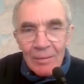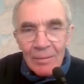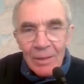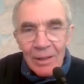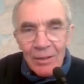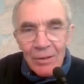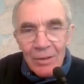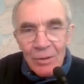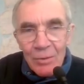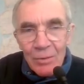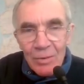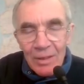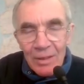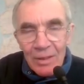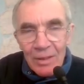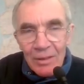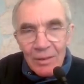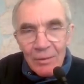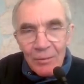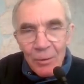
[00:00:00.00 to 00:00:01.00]
because
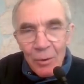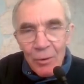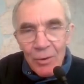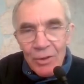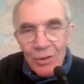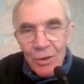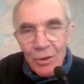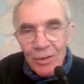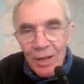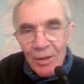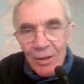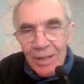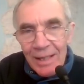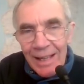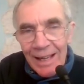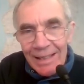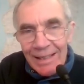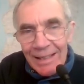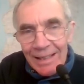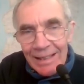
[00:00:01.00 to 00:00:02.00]
the floor is not only
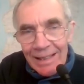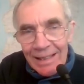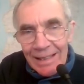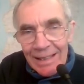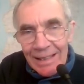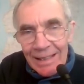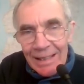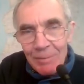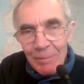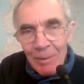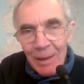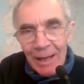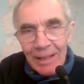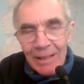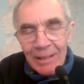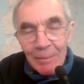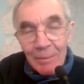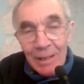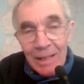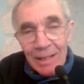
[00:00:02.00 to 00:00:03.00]
getting this
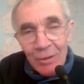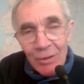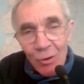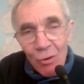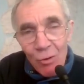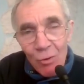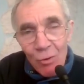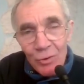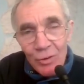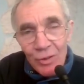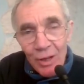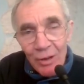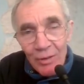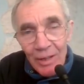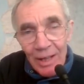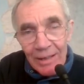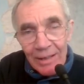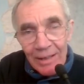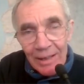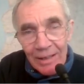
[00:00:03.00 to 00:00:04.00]
bit, but it's also
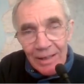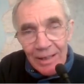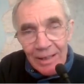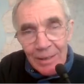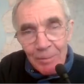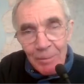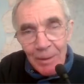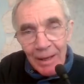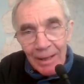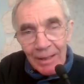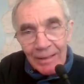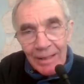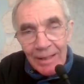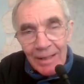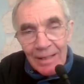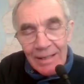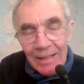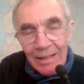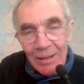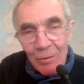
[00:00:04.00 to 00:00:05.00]
getting this bit.
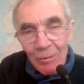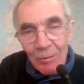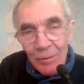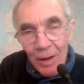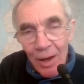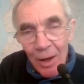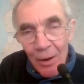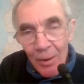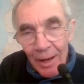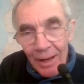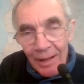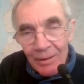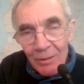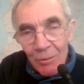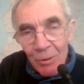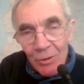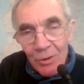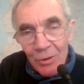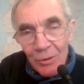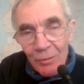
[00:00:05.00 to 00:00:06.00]
It's still flowing, the
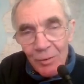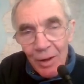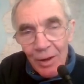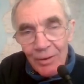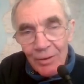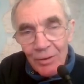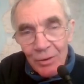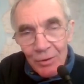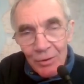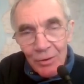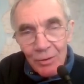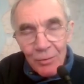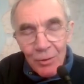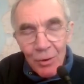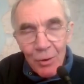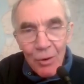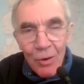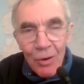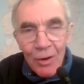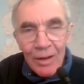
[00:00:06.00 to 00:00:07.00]
water's flowing to the
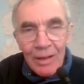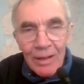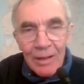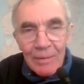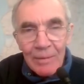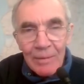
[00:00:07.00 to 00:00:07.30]
floor,